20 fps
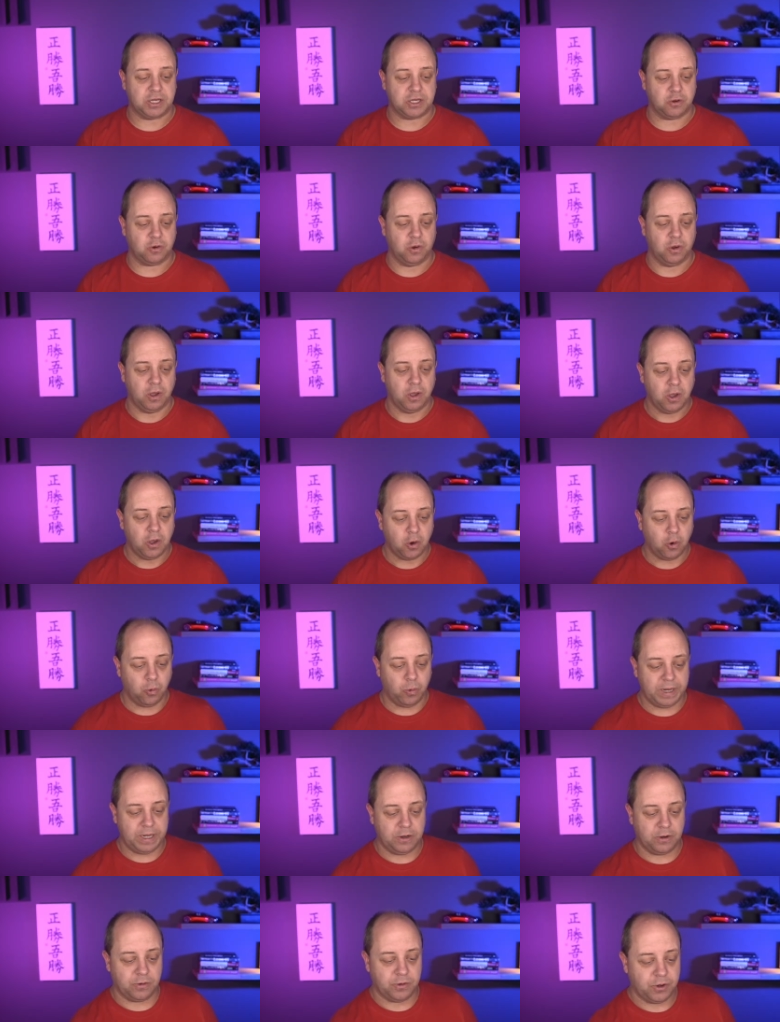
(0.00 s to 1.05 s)
So
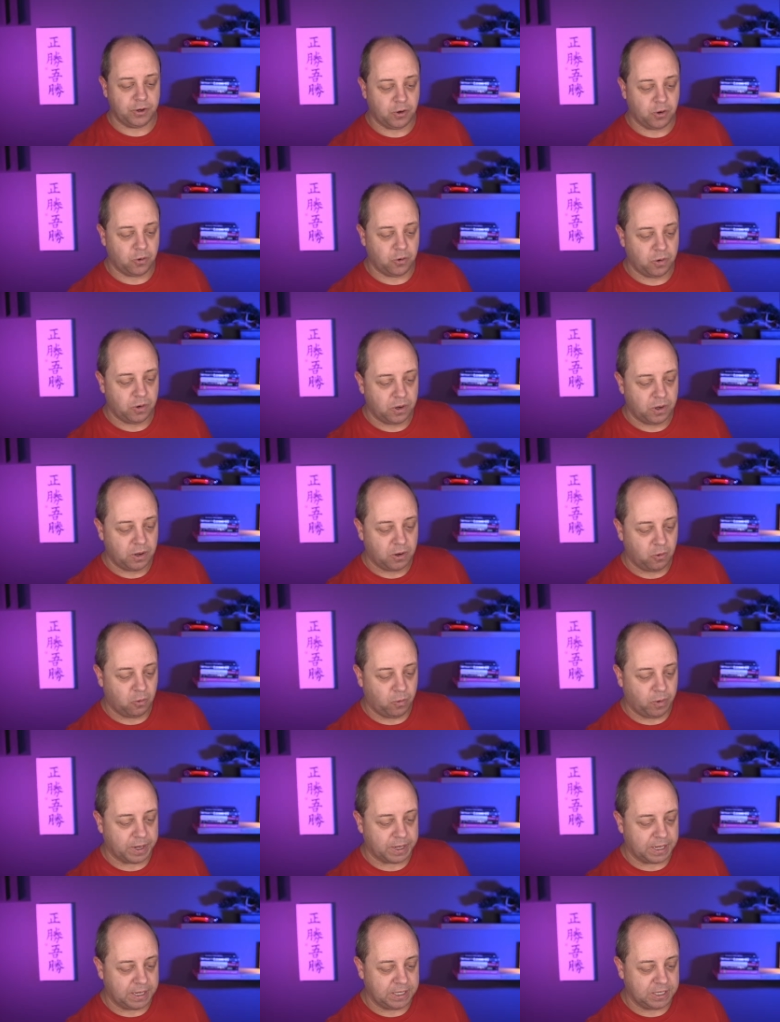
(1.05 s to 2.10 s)
we don't know
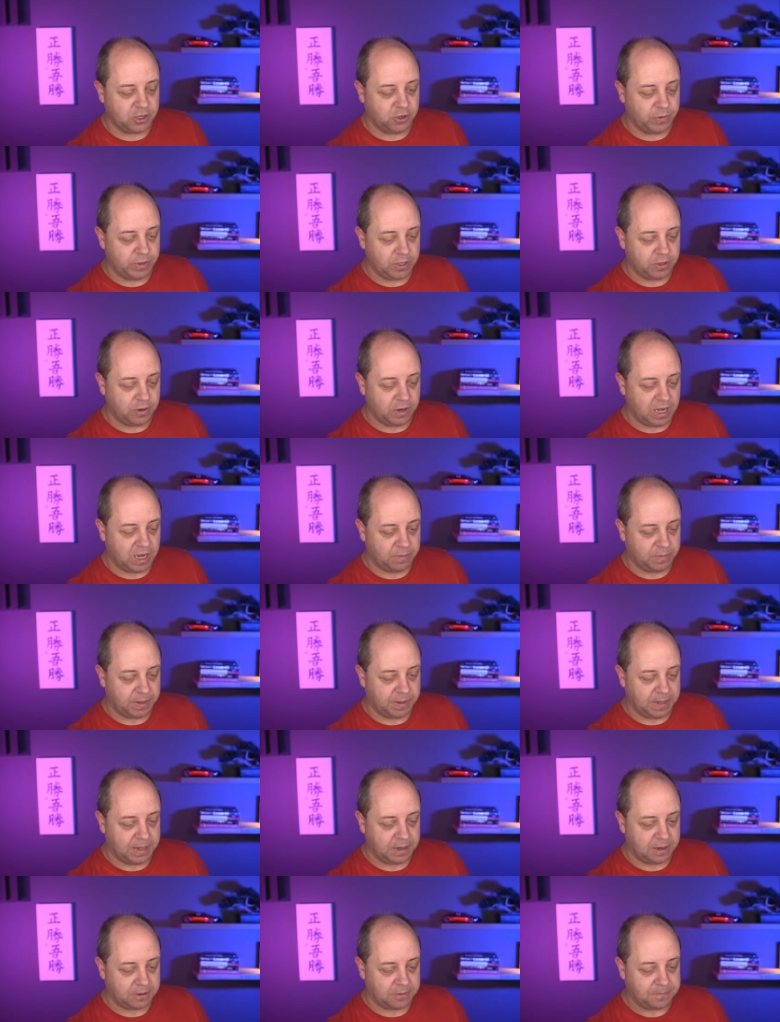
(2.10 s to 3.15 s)
what is going to happen
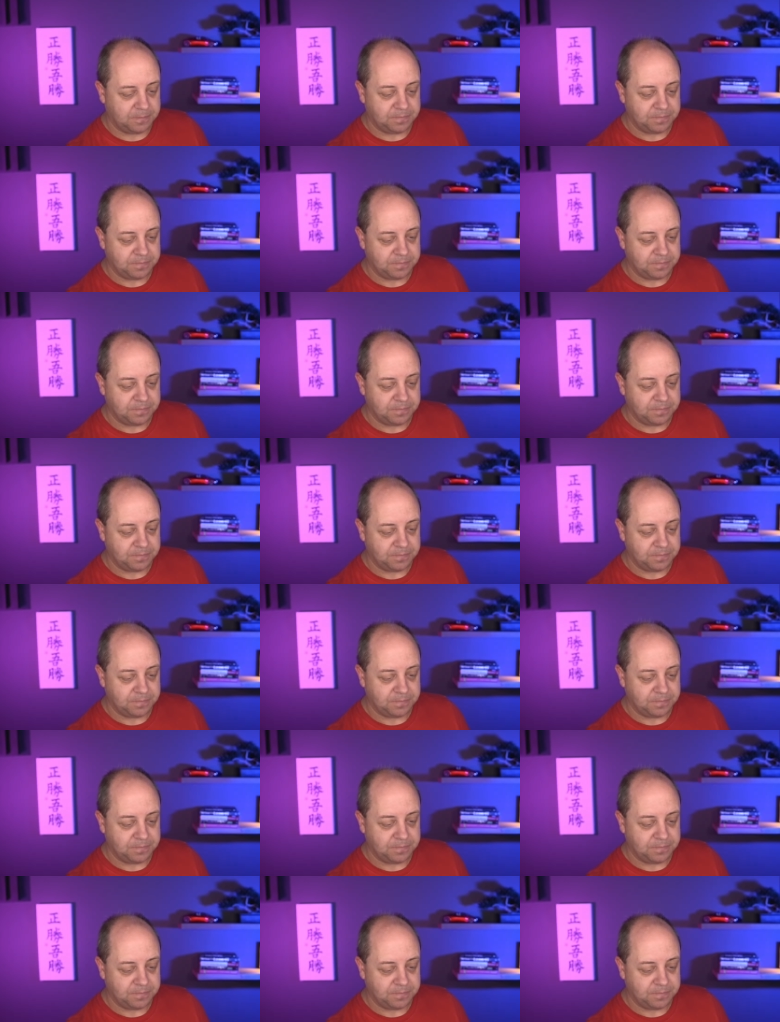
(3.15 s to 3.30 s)
there.